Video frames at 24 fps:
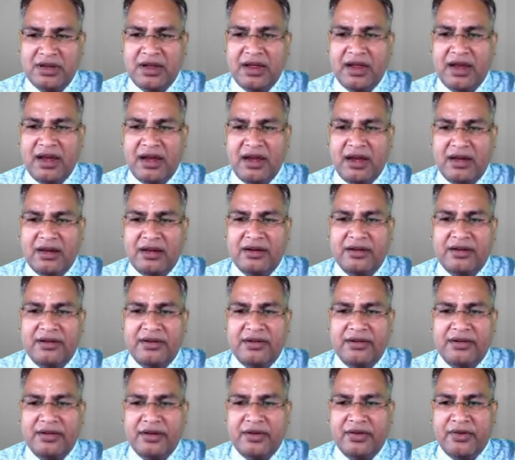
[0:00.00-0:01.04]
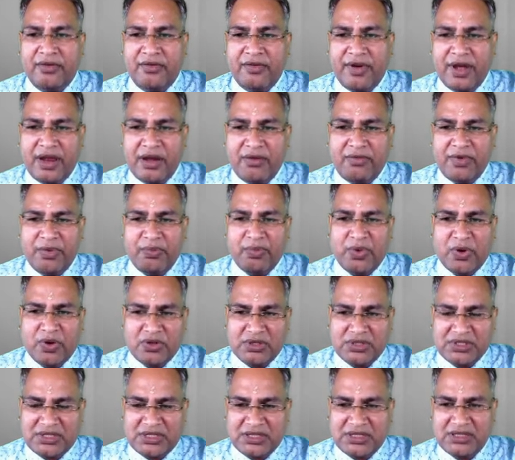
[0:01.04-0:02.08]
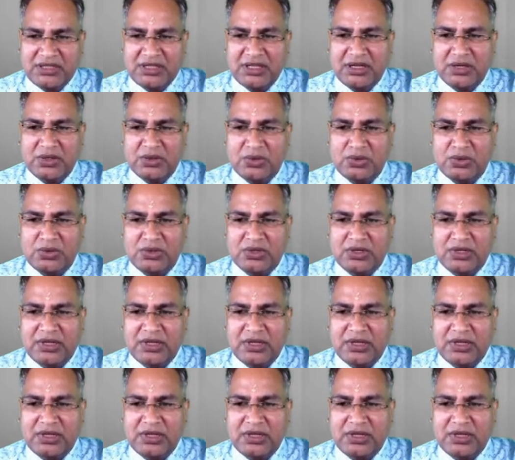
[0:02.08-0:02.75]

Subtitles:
and when we process the root,